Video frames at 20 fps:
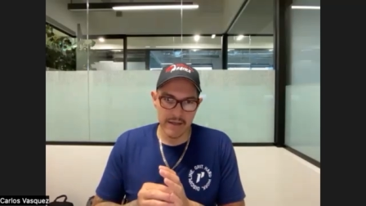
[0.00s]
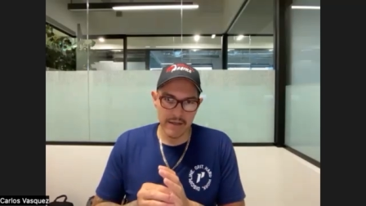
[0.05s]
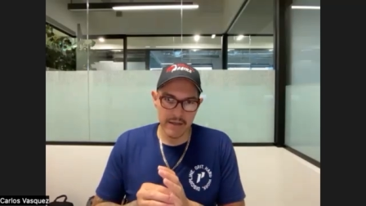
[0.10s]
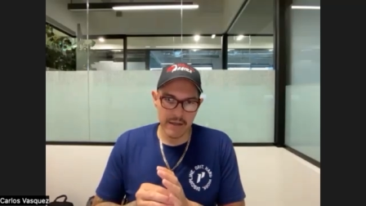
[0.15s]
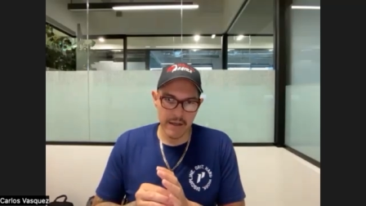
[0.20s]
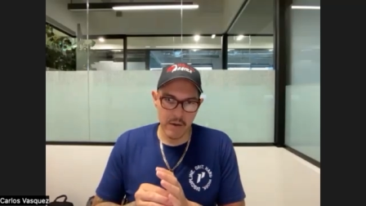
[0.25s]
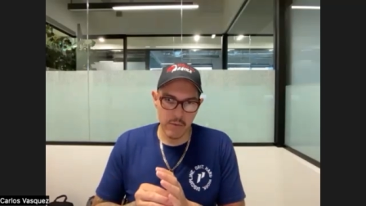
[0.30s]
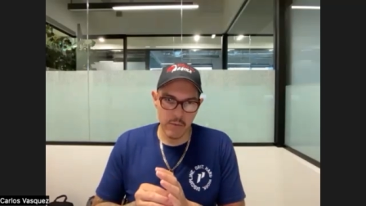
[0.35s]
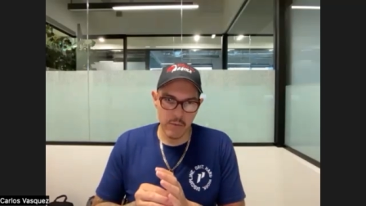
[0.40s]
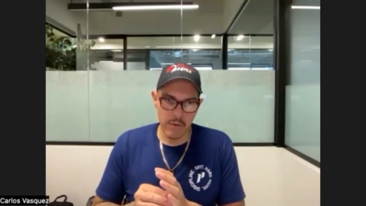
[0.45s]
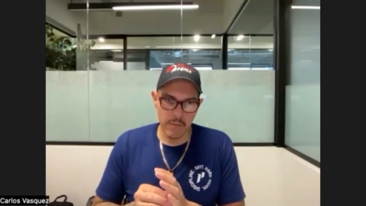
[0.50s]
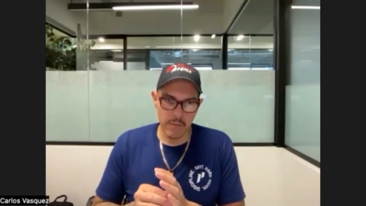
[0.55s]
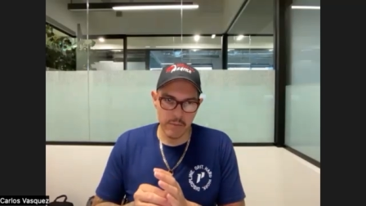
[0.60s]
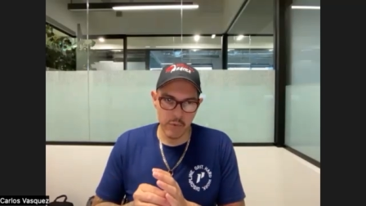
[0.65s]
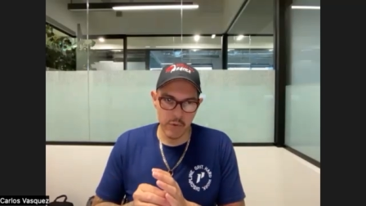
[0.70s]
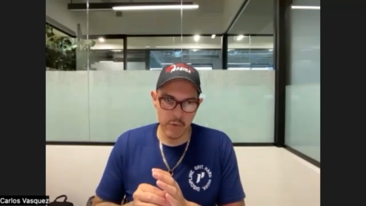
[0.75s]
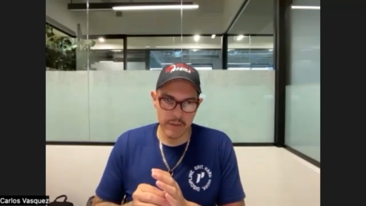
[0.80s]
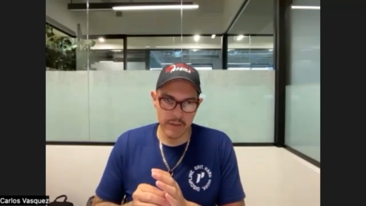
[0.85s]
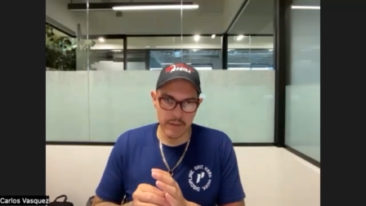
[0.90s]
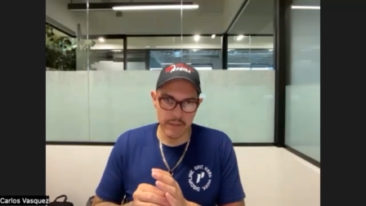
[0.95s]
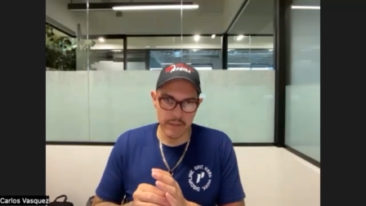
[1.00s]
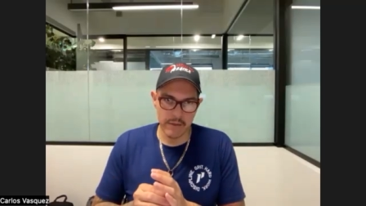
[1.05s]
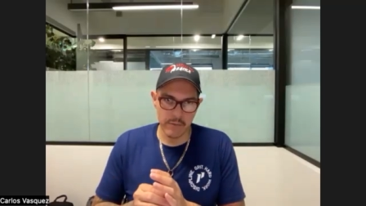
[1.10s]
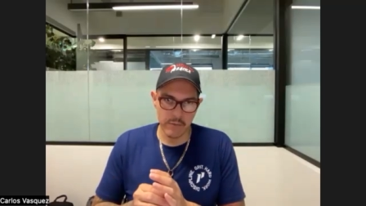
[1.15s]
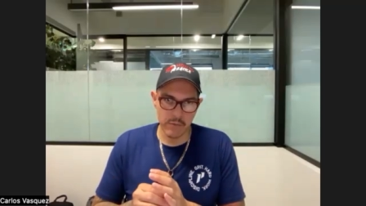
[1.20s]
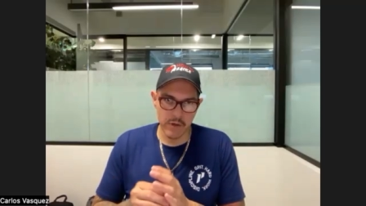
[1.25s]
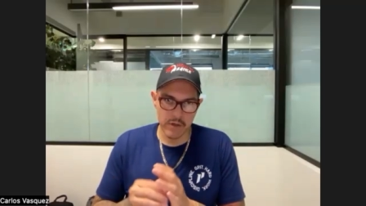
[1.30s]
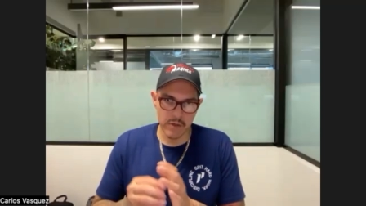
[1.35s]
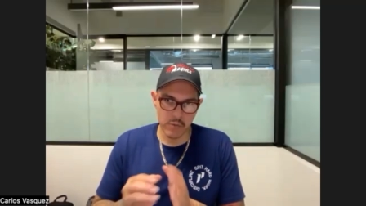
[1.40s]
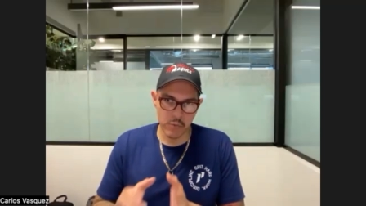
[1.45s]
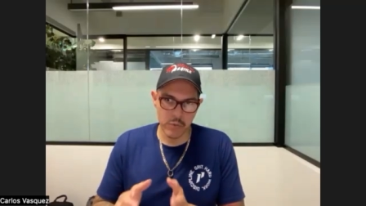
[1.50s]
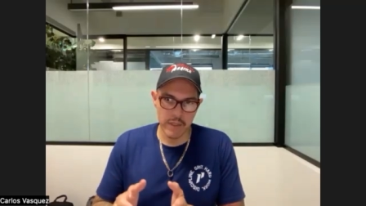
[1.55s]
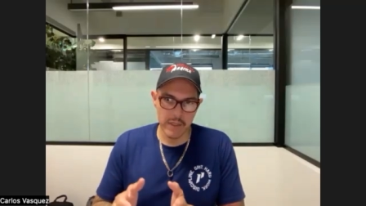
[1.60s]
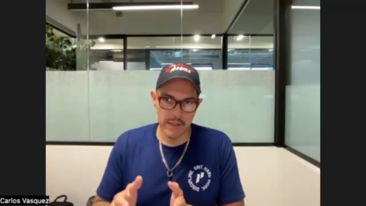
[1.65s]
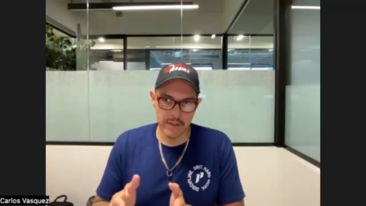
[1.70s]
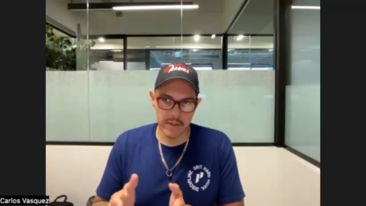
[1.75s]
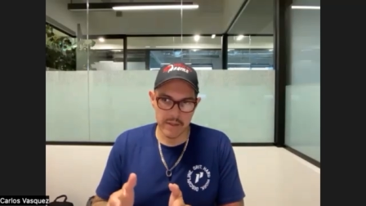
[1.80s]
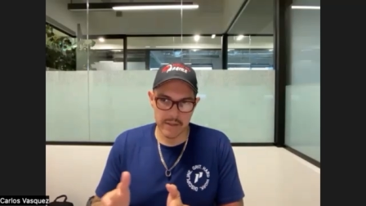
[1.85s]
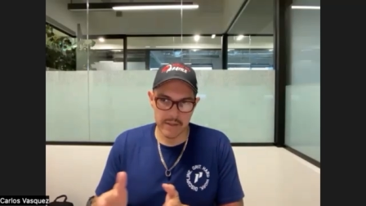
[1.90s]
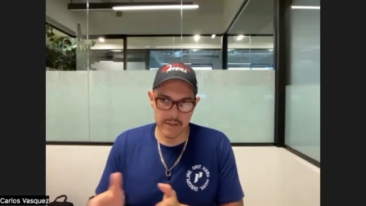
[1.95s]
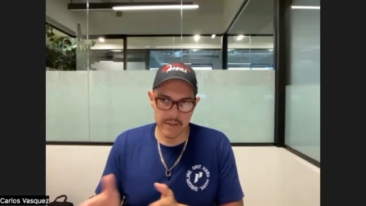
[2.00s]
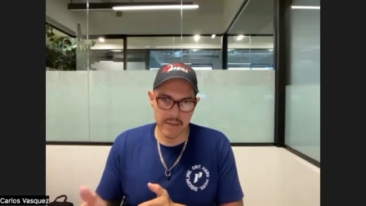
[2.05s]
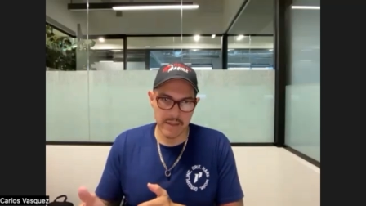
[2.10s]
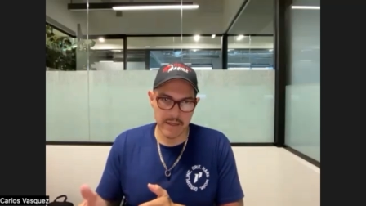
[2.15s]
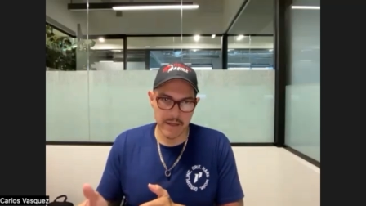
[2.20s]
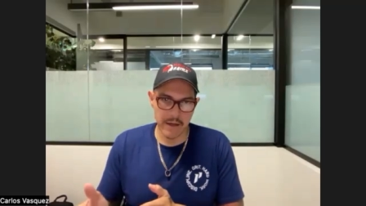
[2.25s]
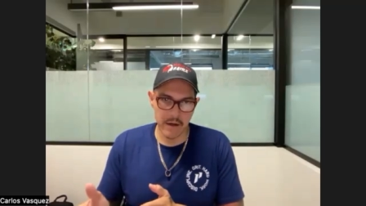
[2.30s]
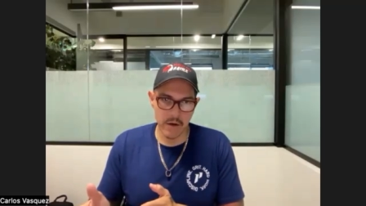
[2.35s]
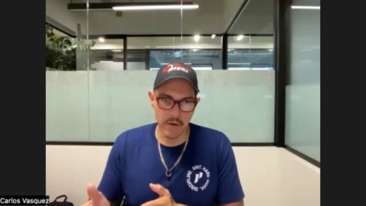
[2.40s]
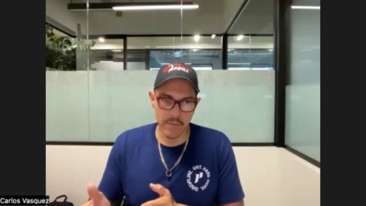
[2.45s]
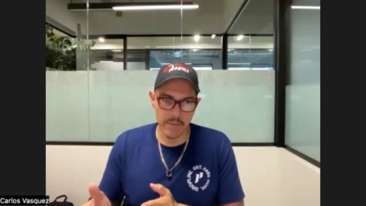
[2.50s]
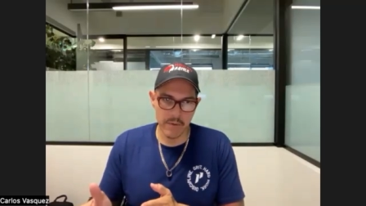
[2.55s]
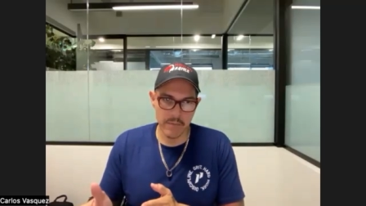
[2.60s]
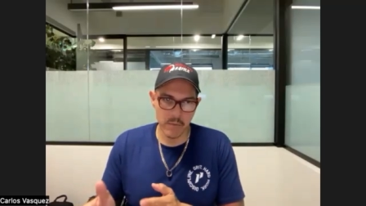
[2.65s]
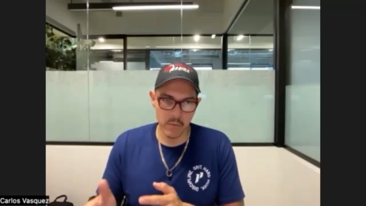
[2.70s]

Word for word: at one point that it was weak to seek help.